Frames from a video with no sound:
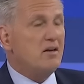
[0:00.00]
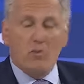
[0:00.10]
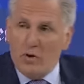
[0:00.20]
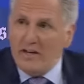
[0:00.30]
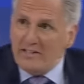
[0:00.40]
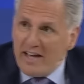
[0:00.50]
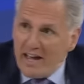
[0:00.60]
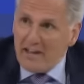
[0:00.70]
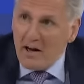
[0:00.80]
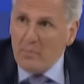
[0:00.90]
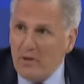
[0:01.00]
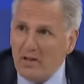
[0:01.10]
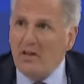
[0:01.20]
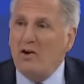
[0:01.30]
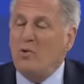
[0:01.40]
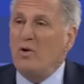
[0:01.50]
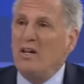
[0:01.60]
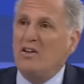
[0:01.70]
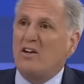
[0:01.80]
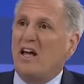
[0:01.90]
We stand up. We
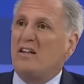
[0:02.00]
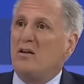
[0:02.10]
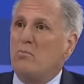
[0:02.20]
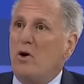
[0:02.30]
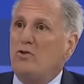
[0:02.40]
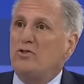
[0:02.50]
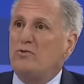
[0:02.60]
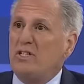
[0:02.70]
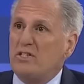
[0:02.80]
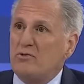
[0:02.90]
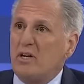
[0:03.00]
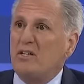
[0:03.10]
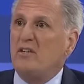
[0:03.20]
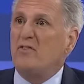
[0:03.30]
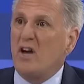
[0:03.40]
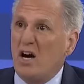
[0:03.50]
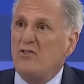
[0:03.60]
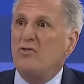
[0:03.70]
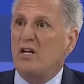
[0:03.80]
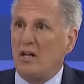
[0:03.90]
look like the most restrictive
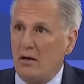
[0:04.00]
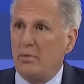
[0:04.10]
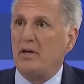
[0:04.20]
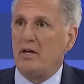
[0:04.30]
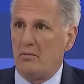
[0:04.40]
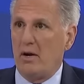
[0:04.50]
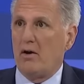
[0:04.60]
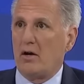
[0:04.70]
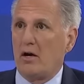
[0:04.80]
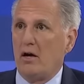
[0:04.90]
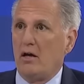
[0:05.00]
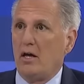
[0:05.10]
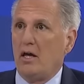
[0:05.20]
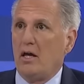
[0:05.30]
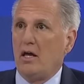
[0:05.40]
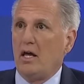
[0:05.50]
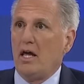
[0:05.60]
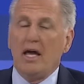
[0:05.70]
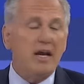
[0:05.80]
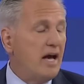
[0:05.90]
country club in America.
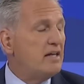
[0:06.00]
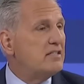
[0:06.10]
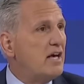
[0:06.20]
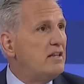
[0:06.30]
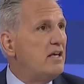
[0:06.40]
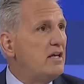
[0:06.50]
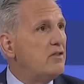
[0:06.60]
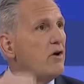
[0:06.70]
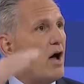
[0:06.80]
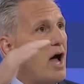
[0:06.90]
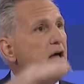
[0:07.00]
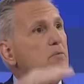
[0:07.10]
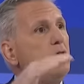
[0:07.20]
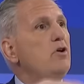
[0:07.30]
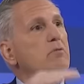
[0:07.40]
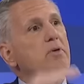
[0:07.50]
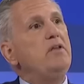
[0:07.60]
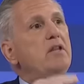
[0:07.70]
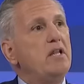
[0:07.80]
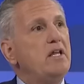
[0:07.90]
And I decide then, either I am going to be
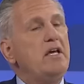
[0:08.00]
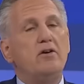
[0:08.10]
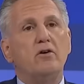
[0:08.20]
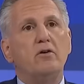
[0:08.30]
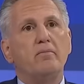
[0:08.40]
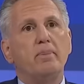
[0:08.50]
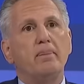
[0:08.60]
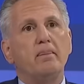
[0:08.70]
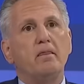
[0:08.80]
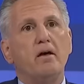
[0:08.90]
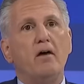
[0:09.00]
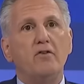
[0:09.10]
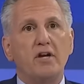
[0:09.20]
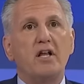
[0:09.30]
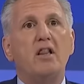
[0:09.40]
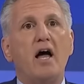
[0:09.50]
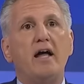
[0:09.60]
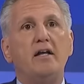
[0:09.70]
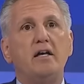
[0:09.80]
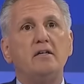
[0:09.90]
the leader of a
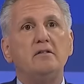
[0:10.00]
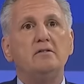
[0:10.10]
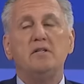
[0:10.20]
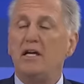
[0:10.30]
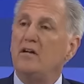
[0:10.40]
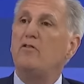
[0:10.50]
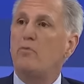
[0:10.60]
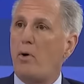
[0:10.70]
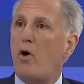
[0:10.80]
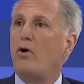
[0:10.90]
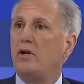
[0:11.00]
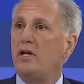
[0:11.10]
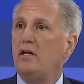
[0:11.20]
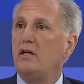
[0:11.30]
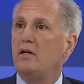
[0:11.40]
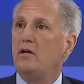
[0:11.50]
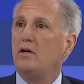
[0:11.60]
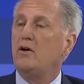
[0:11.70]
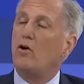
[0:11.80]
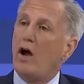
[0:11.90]
declining end of a party,
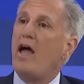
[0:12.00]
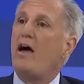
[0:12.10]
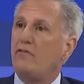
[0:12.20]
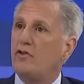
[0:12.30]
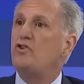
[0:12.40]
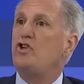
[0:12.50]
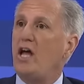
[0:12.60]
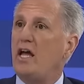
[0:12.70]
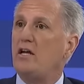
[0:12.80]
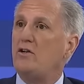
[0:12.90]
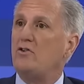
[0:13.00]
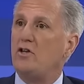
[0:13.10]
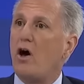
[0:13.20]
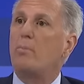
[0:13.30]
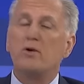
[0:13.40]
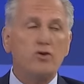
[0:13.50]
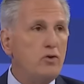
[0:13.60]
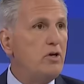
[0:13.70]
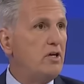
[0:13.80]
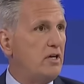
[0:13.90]
or I have to change the
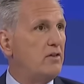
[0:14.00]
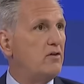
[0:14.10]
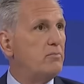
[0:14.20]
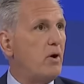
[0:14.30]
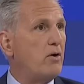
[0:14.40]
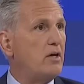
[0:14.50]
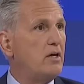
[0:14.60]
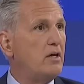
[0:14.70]
opportunity in this party.